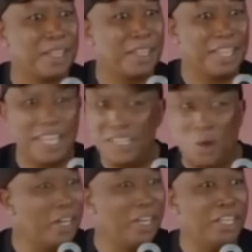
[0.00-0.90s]
They
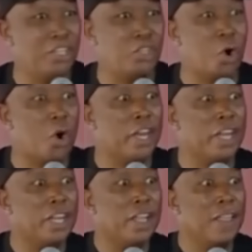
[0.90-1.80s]
don't
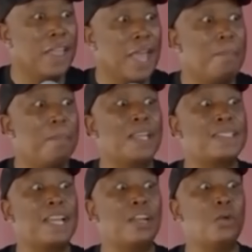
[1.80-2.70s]
enjoy a
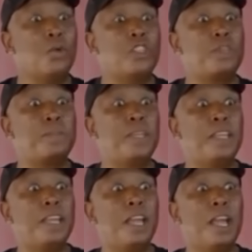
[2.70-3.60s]
person who
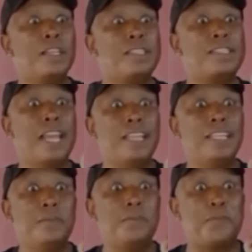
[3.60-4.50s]
speaks
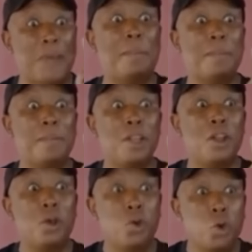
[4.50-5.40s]
standing firm,
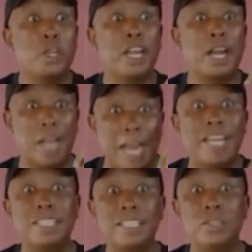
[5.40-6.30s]
looking
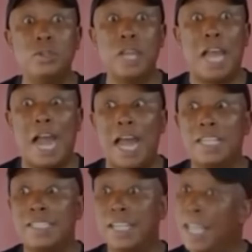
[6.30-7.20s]
right into their
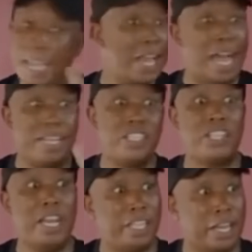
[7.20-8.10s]
eyes and
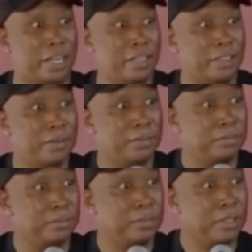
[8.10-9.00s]
unshaken.
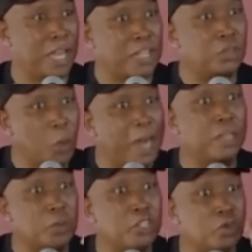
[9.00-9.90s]
That's
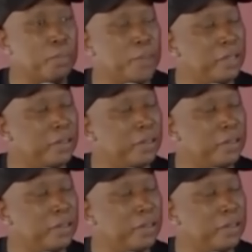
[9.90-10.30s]
what we should be.